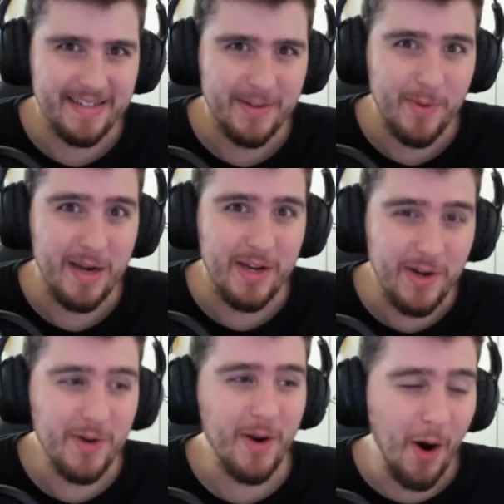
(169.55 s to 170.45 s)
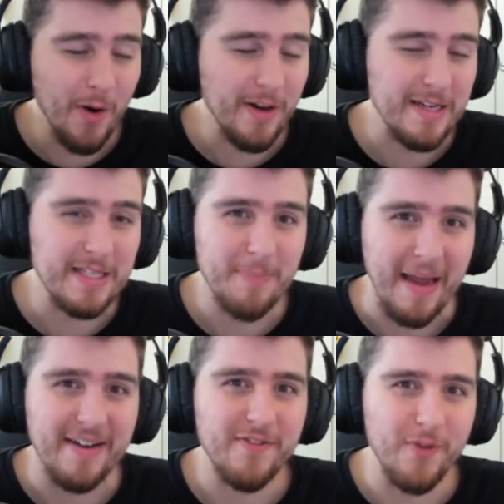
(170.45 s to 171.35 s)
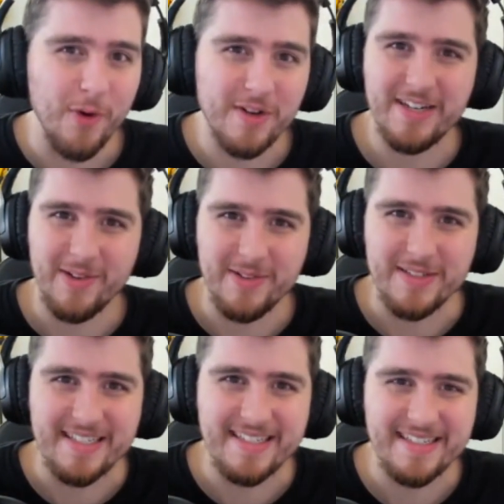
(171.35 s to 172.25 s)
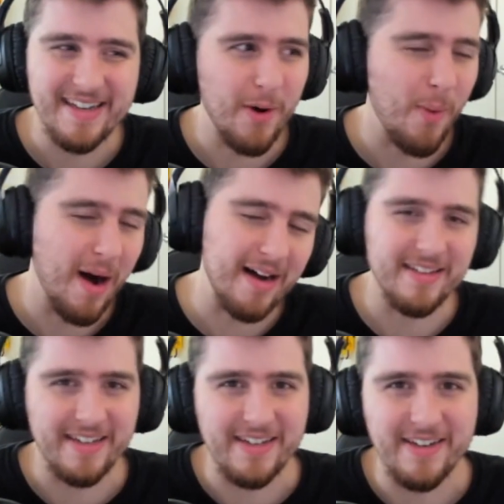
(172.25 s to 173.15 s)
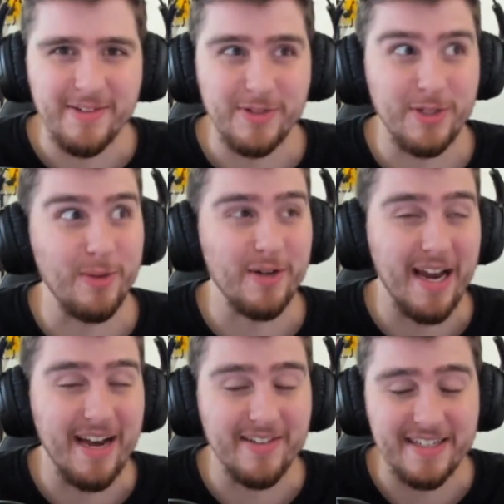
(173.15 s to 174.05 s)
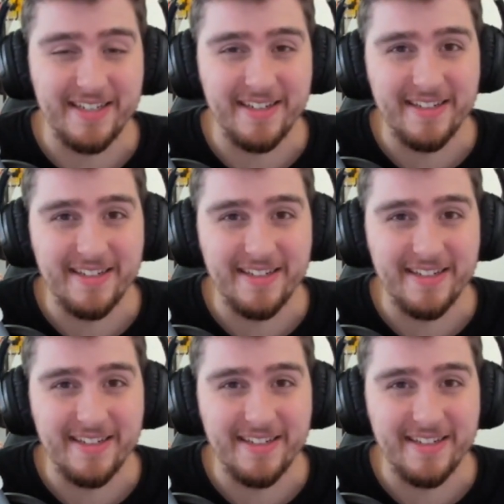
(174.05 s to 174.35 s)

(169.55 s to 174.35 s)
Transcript: when you only spent $40 a while ago, 200 hours ago.